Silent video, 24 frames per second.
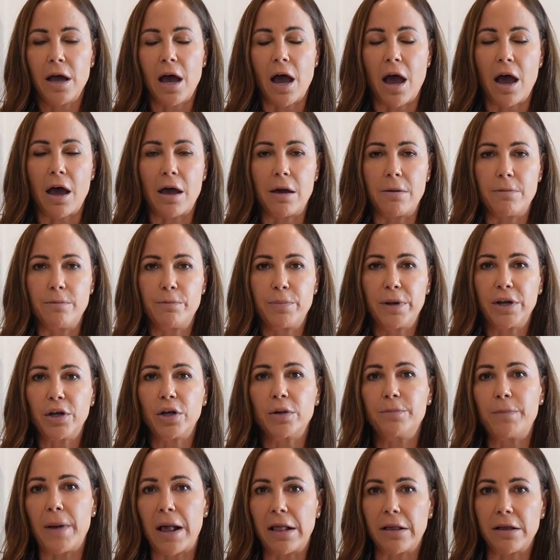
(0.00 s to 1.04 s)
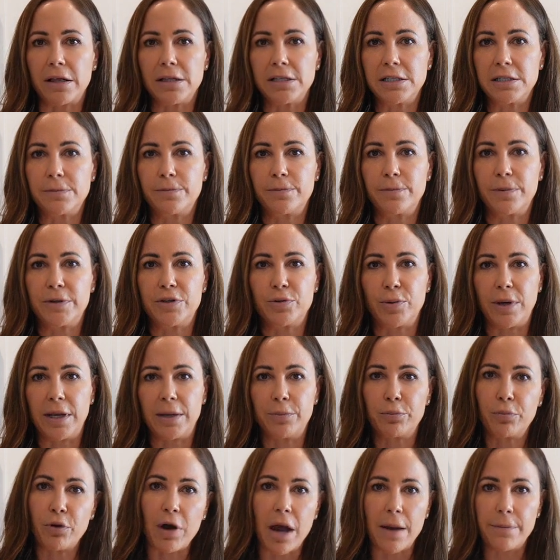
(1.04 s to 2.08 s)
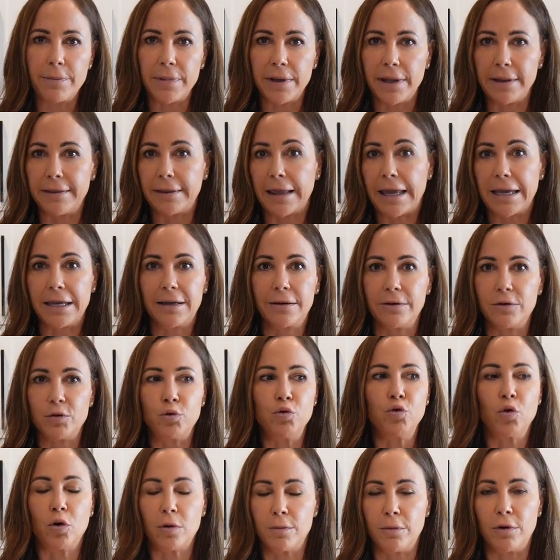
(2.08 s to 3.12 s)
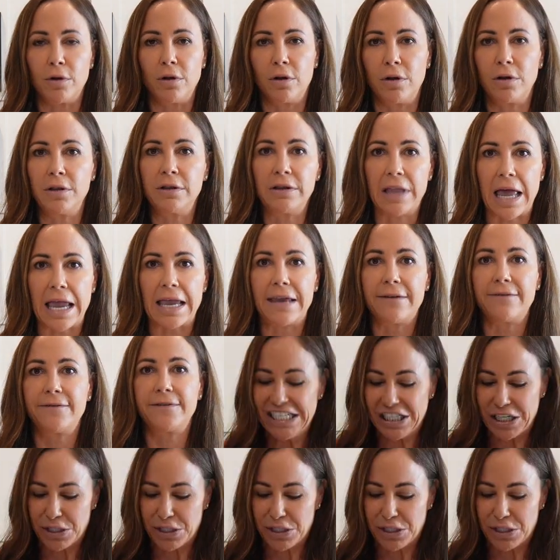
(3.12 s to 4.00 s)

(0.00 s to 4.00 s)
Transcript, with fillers: um, but a good balance between prep and like normal life.